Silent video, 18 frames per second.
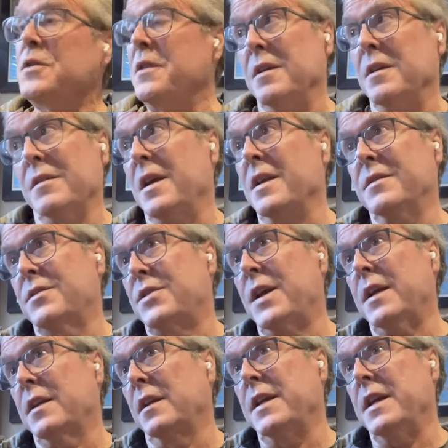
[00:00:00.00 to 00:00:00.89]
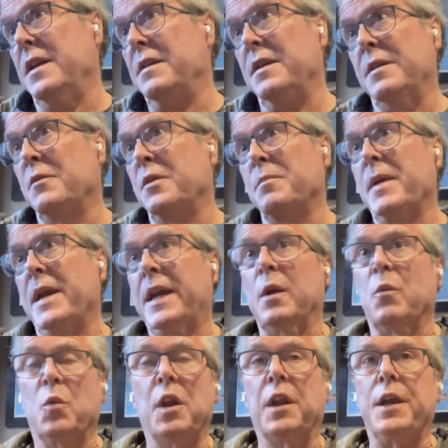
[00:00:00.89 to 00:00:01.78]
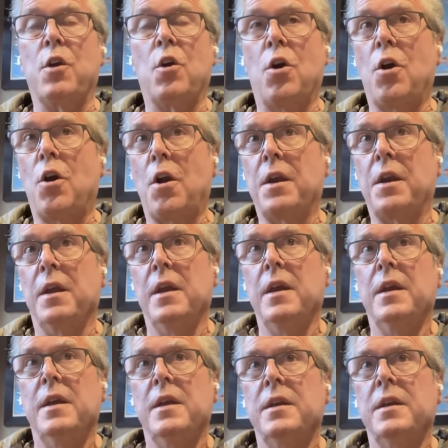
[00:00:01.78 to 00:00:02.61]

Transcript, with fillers: First, and secondly, it would make it really hard